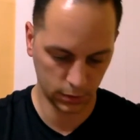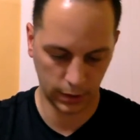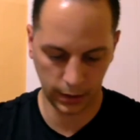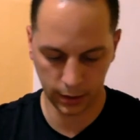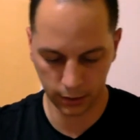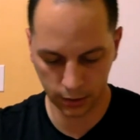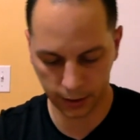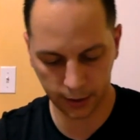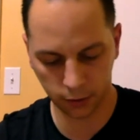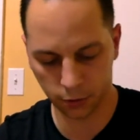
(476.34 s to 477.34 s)
And
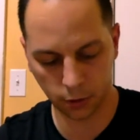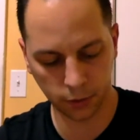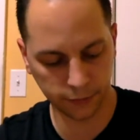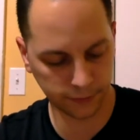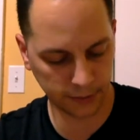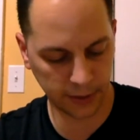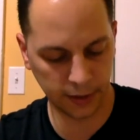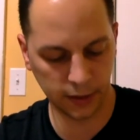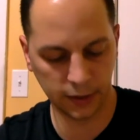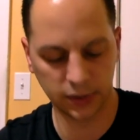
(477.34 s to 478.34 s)
I don't know if
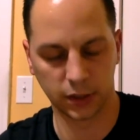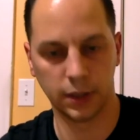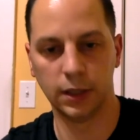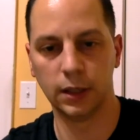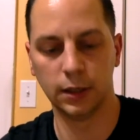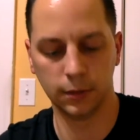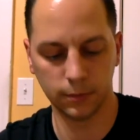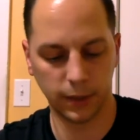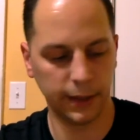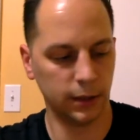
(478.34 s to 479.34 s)
any of these are key
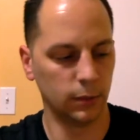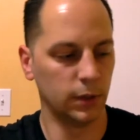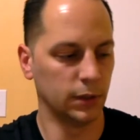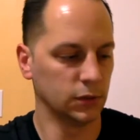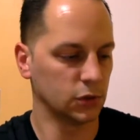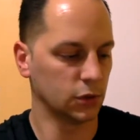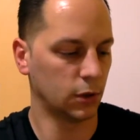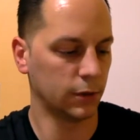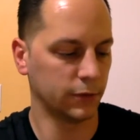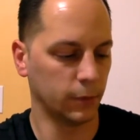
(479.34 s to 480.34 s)
by any means off the